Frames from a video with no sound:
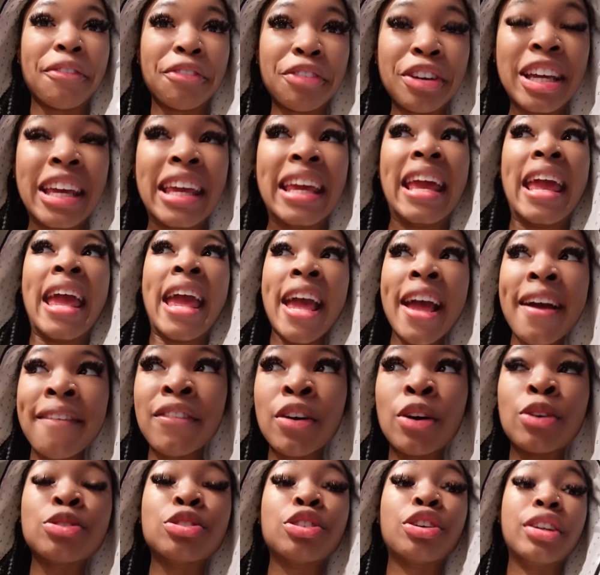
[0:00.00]
freaking
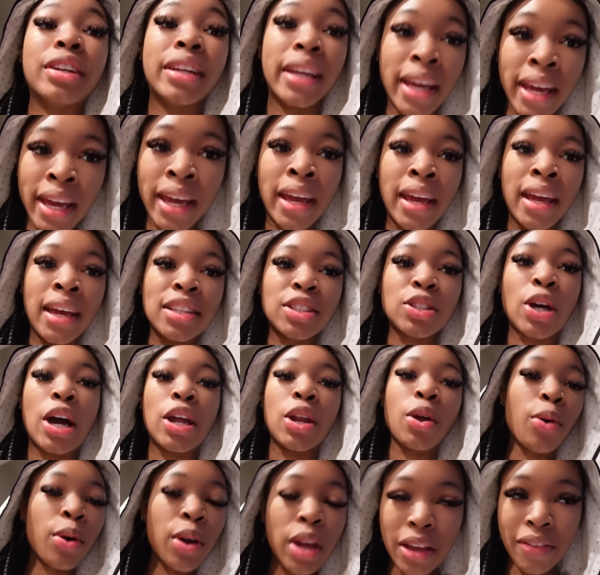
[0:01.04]
headphones are dead. So I
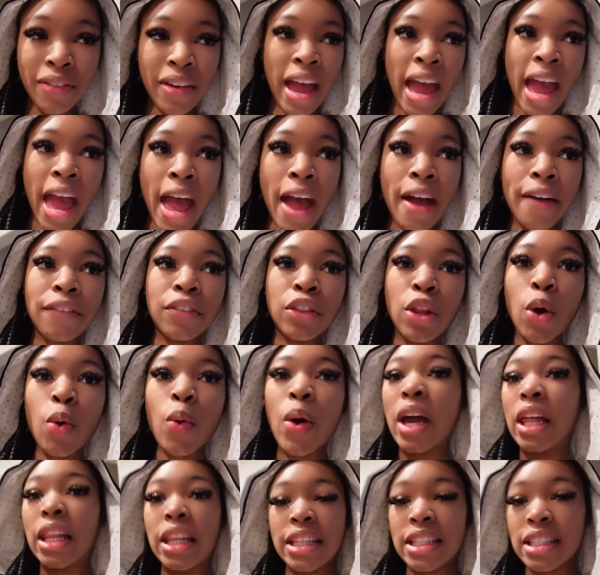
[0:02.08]
don't even have no
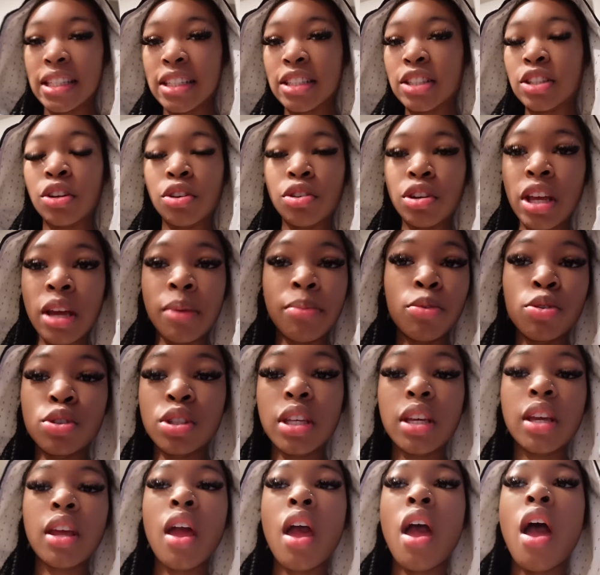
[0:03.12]
way of listening to no damn
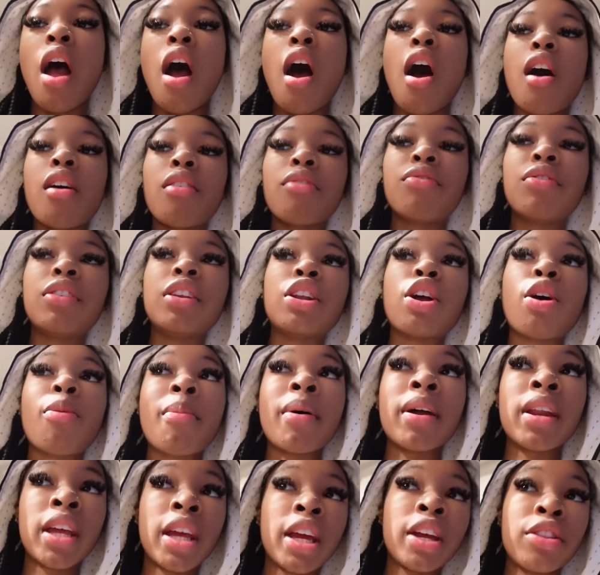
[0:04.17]
music. Hopefully
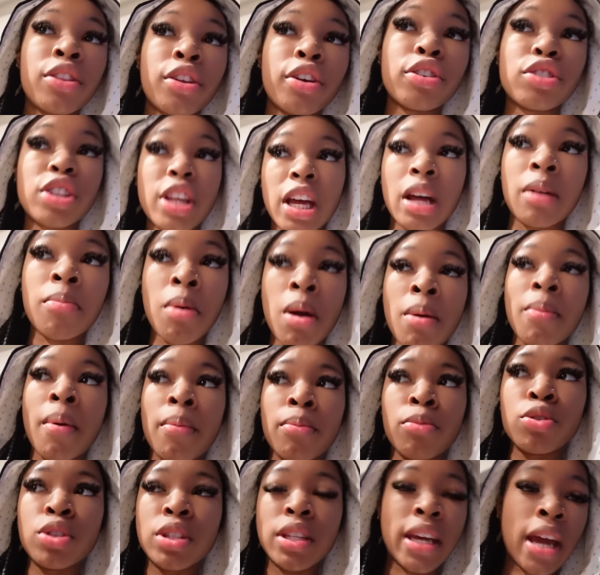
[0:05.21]
nobody in there so I can play my
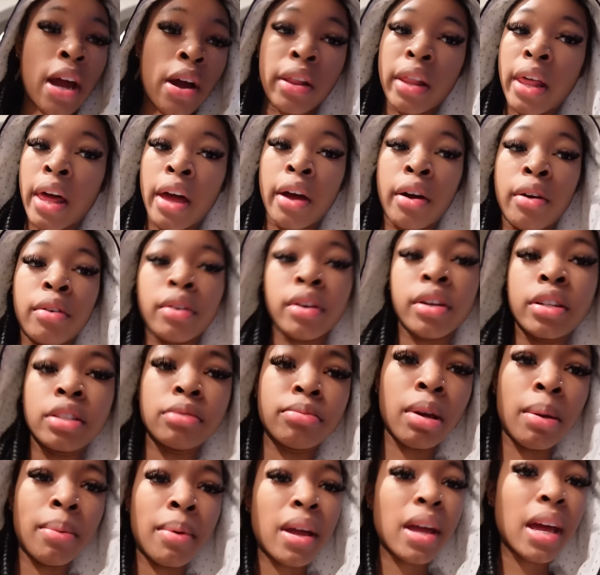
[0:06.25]
music out loud because,
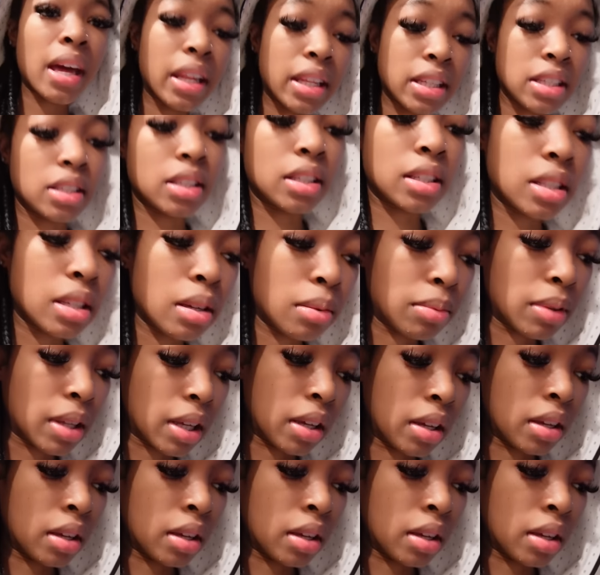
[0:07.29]
baby, I got to listen to something.